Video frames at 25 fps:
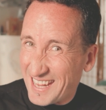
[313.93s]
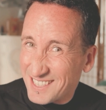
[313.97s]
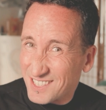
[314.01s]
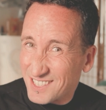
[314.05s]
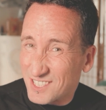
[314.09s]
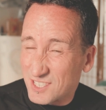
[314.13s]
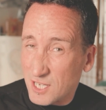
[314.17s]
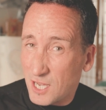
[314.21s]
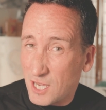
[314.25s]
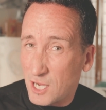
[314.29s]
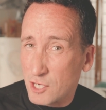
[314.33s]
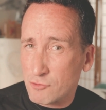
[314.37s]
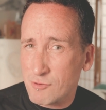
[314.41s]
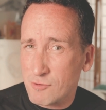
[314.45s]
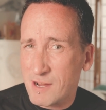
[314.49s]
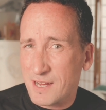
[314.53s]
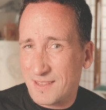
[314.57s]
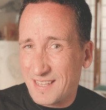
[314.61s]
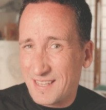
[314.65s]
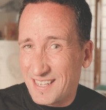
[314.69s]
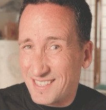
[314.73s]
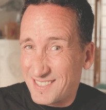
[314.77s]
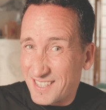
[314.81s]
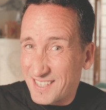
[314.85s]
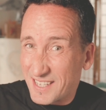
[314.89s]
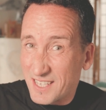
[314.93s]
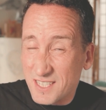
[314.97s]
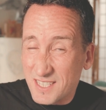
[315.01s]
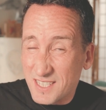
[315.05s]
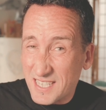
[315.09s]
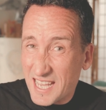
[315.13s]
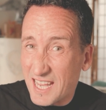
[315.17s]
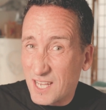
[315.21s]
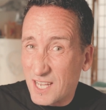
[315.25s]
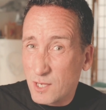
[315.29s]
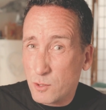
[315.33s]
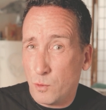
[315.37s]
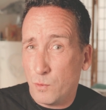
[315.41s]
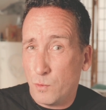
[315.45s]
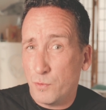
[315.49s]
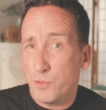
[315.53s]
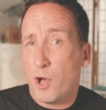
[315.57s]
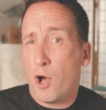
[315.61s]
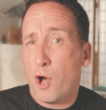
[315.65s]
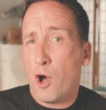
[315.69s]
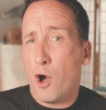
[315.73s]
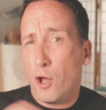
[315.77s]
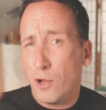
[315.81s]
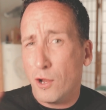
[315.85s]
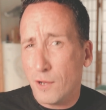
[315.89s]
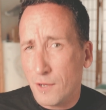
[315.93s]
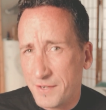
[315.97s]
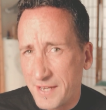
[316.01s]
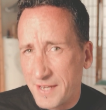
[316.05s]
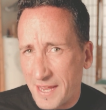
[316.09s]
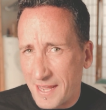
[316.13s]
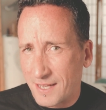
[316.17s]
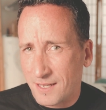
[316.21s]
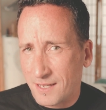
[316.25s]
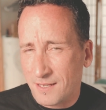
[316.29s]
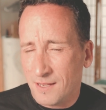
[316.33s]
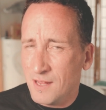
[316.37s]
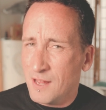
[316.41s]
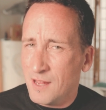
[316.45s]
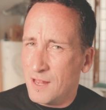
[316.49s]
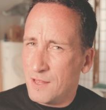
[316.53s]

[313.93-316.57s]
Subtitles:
in Star Trek there's this thing called the holodeck.